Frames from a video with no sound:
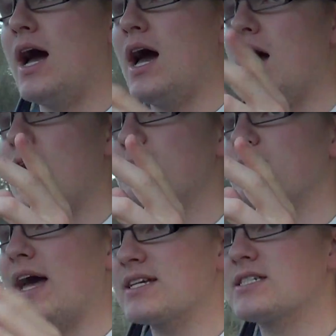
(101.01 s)

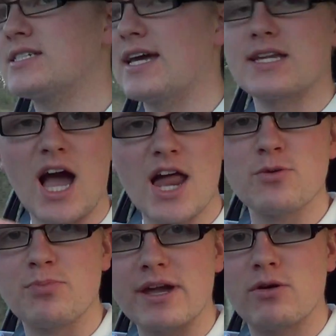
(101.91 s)
As I said,
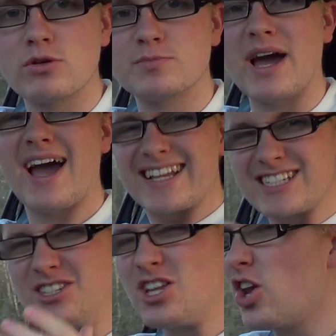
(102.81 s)
100 brake horsepower,
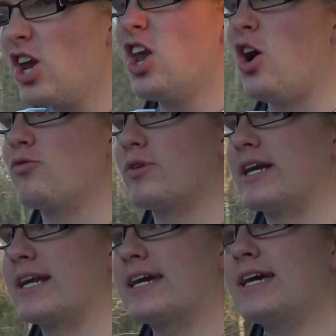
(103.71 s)
it's not a lot
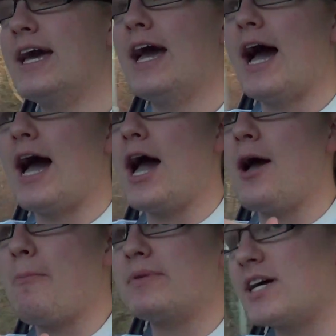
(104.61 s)
really.
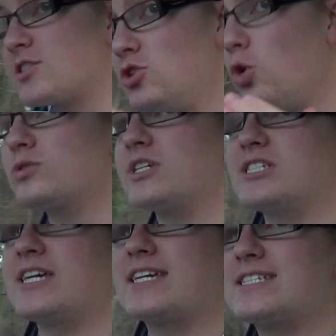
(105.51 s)
Does 0 to
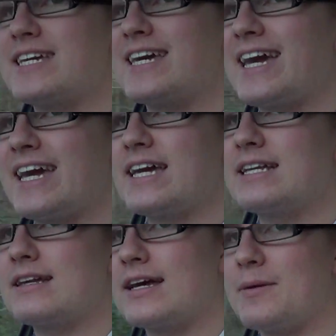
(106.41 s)
60
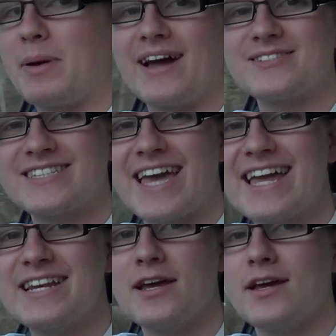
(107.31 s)
in about
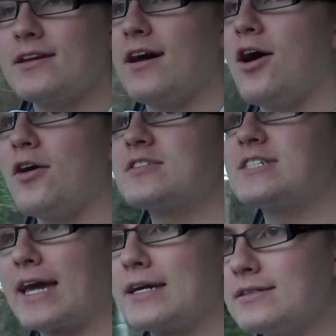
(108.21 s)
10.5
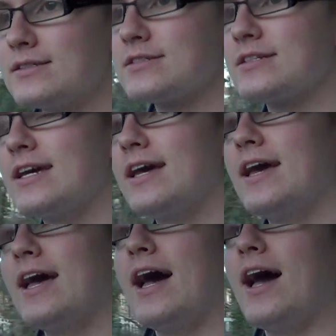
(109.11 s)
seconds.
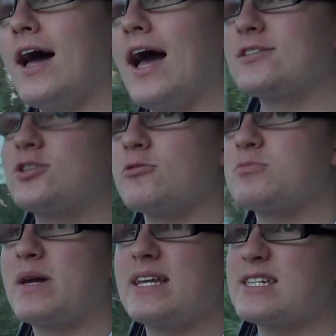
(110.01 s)
And top
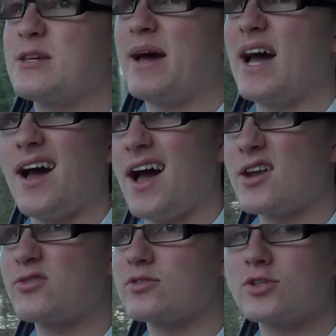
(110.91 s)
speed is about
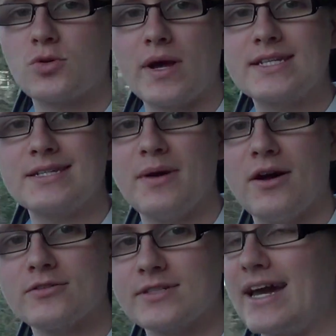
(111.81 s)
120
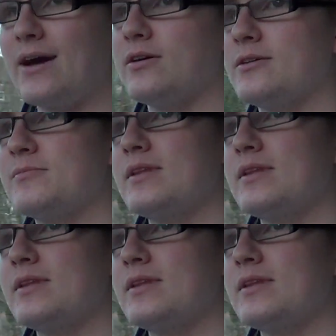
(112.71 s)
miles an hour.